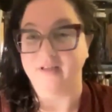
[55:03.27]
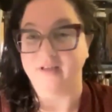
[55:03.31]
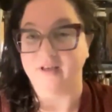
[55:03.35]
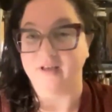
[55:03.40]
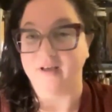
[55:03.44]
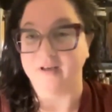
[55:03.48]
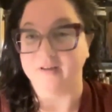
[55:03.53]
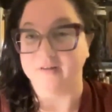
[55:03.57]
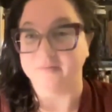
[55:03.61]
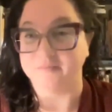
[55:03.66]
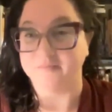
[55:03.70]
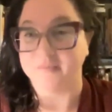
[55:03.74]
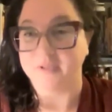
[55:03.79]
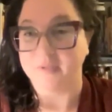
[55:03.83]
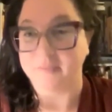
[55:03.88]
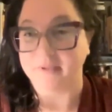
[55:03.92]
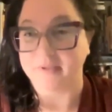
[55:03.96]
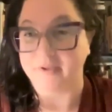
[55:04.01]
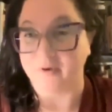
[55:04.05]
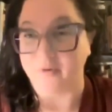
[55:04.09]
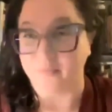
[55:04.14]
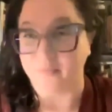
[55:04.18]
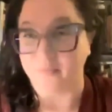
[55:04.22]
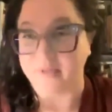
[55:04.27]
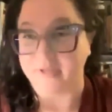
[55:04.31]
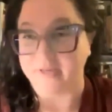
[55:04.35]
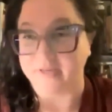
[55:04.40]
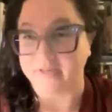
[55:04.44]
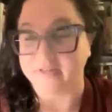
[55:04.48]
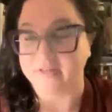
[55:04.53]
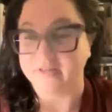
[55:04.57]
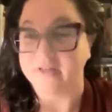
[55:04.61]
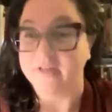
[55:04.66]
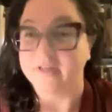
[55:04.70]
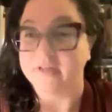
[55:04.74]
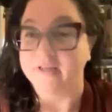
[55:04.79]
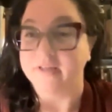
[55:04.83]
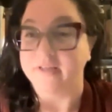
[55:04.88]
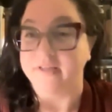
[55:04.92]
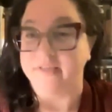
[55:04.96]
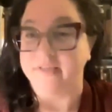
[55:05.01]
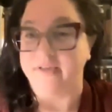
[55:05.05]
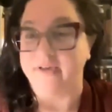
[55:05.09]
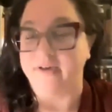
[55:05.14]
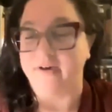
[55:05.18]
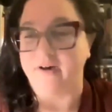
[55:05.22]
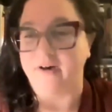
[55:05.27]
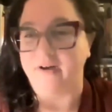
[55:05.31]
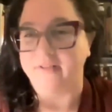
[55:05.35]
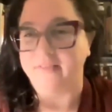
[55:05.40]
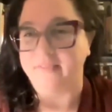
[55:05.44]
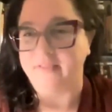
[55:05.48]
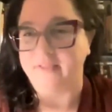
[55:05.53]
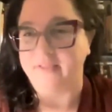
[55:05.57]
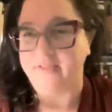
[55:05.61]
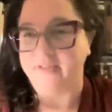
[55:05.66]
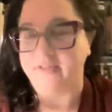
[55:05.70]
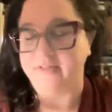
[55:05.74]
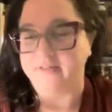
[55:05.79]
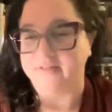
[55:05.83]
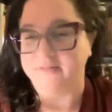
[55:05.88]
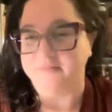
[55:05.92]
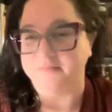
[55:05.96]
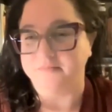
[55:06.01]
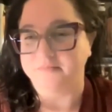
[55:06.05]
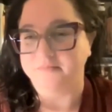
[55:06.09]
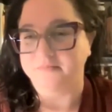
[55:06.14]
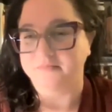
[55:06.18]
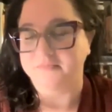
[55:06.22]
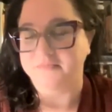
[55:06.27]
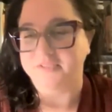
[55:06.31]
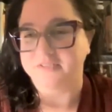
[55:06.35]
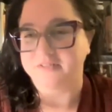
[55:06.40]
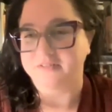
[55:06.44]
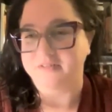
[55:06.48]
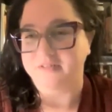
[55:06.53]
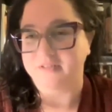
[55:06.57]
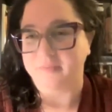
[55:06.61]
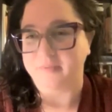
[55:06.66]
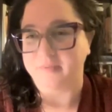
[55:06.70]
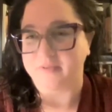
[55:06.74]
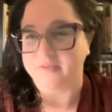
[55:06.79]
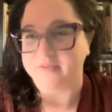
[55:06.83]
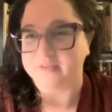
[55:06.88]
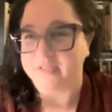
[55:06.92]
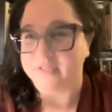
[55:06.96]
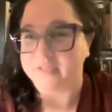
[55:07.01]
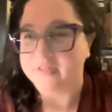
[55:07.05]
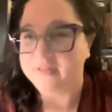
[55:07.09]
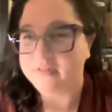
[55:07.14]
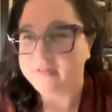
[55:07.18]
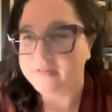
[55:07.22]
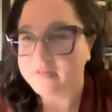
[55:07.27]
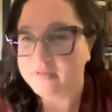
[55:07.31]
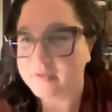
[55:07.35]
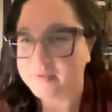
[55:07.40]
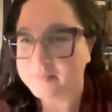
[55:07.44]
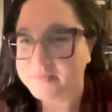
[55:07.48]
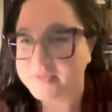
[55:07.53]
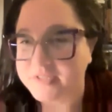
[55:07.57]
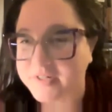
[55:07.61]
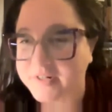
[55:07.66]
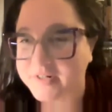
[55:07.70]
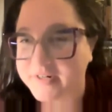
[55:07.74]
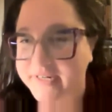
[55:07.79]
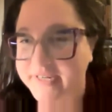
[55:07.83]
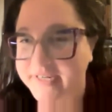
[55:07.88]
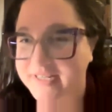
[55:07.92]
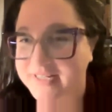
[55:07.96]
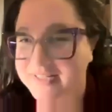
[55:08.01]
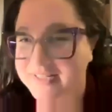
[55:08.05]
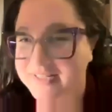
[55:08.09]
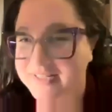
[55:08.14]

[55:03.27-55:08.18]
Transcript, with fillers: Um, let me go back. Yeah, on the um, let me see. I'm sorry.